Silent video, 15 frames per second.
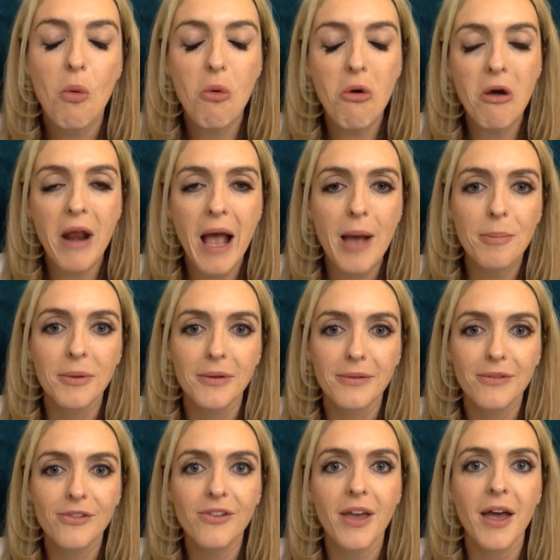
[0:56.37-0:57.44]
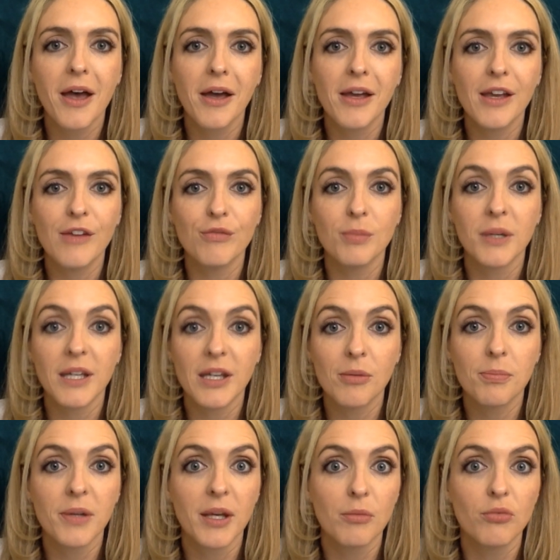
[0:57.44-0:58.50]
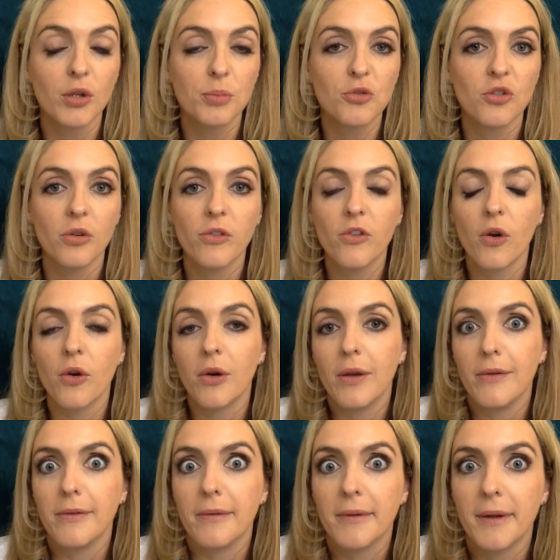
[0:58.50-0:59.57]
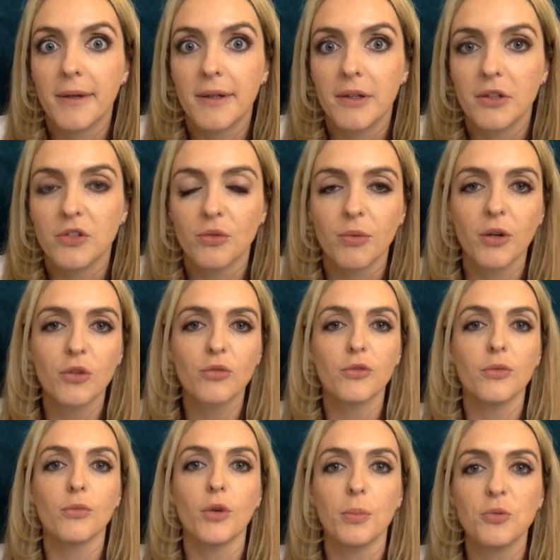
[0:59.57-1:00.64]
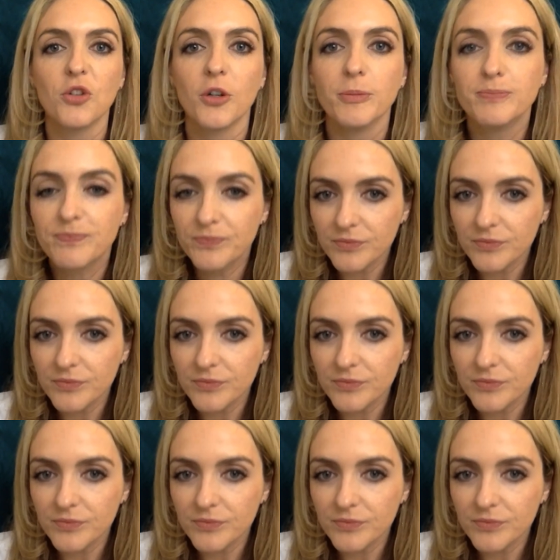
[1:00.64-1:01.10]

what happens if my implant ruptures, or is it likely to rupture?